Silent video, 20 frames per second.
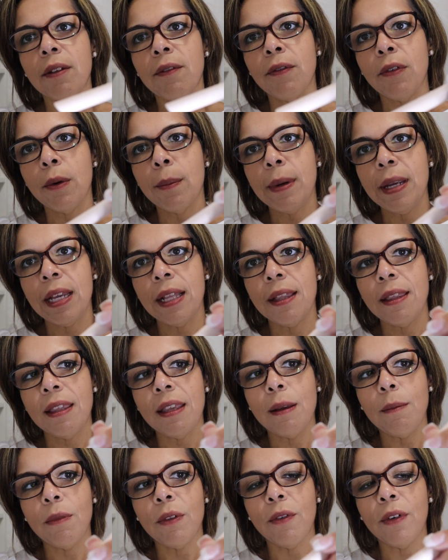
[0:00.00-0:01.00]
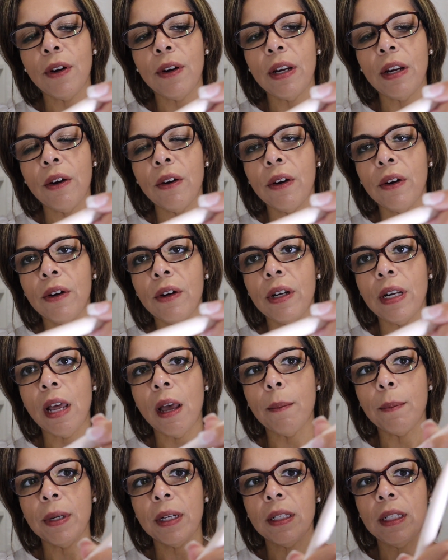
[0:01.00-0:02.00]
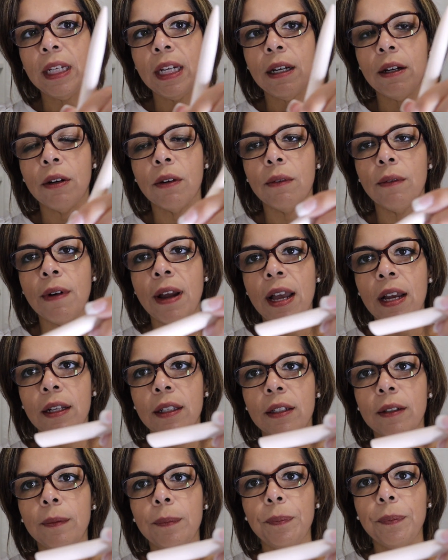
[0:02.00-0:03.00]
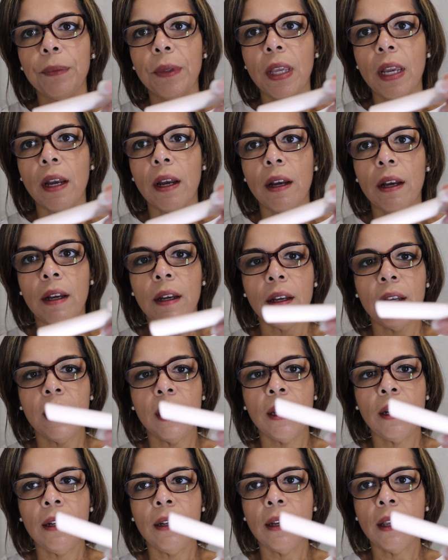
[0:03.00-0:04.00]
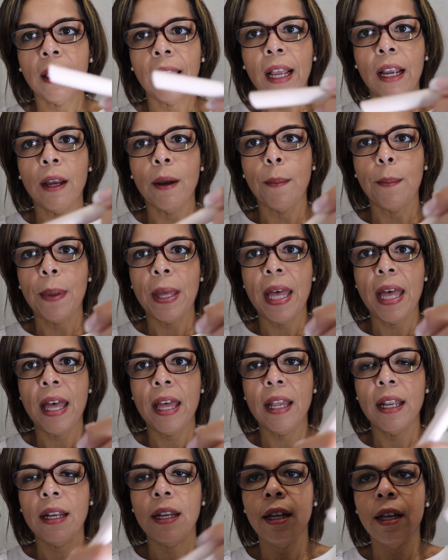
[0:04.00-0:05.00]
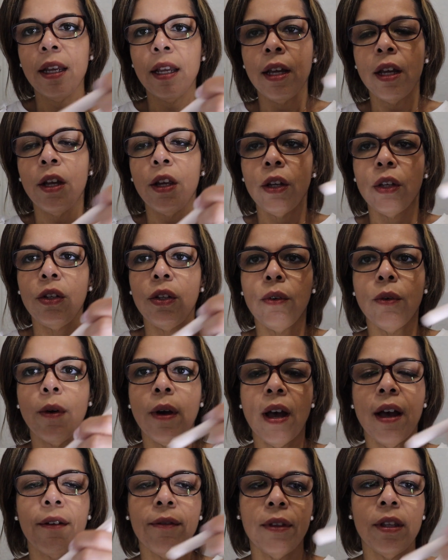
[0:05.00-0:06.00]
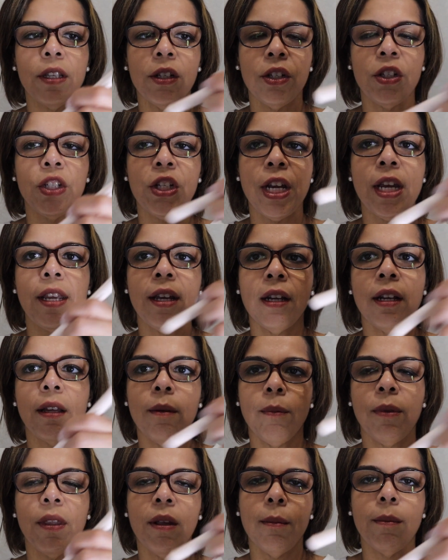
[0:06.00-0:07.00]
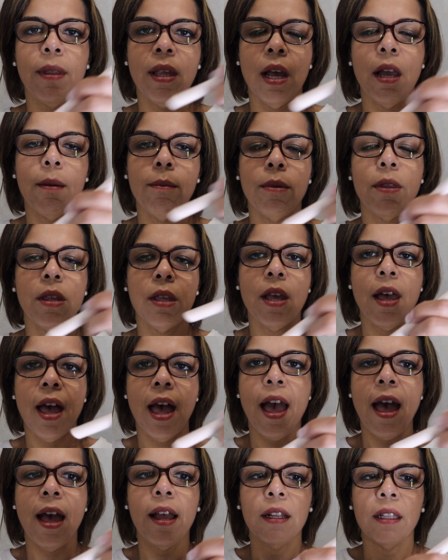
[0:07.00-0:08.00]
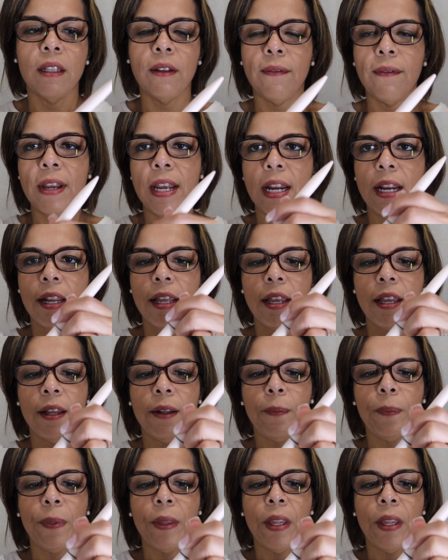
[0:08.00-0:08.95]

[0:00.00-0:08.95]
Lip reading: for me it seems very ergonomically correct. It looks like a pen. You have to shake it up sometimes to activate it.